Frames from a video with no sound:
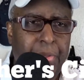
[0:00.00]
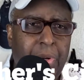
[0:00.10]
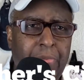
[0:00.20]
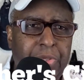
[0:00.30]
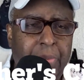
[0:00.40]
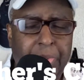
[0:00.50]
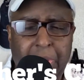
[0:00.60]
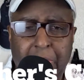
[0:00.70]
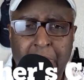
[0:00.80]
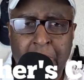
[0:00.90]
thought of
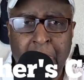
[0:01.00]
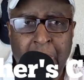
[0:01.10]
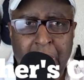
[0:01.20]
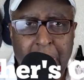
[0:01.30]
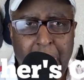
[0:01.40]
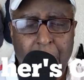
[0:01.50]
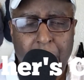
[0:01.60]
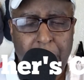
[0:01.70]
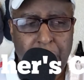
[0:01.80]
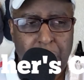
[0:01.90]
something that I
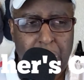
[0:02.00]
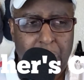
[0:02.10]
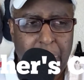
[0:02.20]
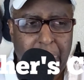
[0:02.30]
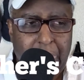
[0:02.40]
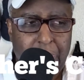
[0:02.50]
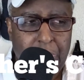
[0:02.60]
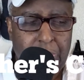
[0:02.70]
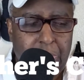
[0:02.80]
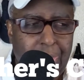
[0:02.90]
wanted to drink with it that
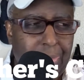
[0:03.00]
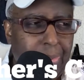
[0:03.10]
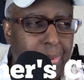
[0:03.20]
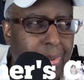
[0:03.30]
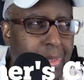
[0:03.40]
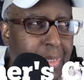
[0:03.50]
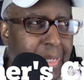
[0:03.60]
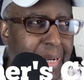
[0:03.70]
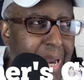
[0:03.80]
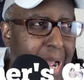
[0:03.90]
was
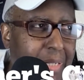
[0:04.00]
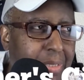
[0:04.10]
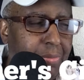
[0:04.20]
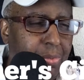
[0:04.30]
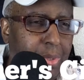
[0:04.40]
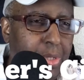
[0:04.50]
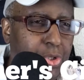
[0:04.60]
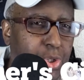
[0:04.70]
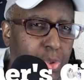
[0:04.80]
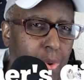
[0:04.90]
not really
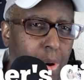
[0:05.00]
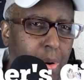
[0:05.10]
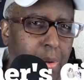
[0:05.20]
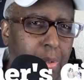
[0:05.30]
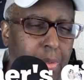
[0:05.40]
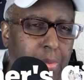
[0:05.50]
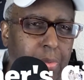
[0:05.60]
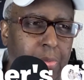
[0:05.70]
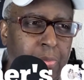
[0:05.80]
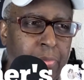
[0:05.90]
strong,
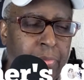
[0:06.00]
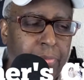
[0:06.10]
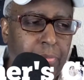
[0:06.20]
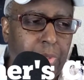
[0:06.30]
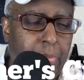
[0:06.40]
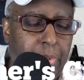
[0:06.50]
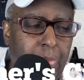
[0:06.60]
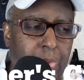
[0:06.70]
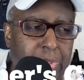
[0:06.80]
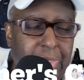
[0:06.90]

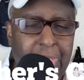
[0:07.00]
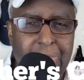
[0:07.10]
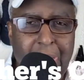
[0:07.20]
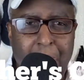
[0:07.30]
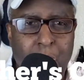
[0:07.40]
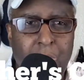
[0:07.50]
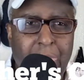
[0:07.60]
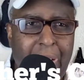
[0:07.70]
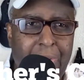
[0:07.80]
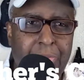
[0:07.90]
but was in the same
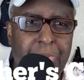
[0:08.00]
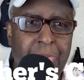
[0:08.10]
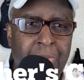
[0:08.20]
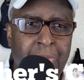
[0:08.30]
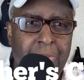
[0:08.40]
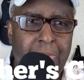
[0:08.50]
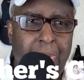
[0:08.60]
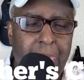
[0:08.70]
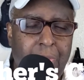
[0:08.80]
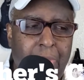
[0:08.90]
wheelhouse
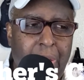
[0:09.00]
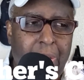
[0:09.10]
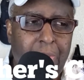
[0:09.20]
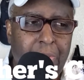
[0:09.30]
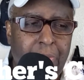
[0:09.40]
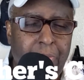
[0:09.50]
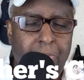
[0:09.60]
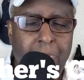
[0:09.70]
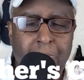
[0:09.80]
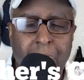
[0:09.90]
as a mild and
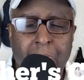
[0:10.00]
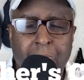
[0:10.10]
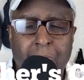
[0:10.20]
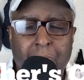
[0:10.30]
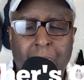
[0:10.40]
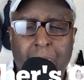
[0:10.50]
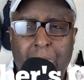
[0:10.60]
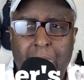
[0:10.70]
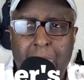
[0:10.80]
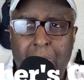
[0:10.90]

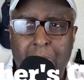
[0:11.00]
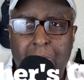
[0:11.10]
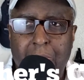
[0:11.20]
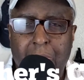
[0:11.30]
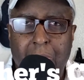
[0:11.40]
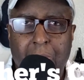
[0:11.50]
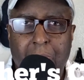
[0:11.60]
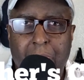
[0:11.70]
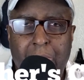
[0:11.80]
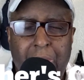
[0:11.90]
uh,
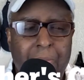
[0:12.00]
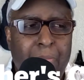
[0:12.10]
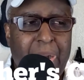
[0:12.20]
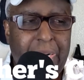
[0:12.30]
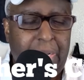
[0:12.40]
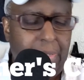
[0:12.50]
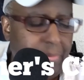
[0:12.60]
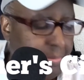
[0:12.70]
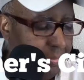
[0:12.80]
medium body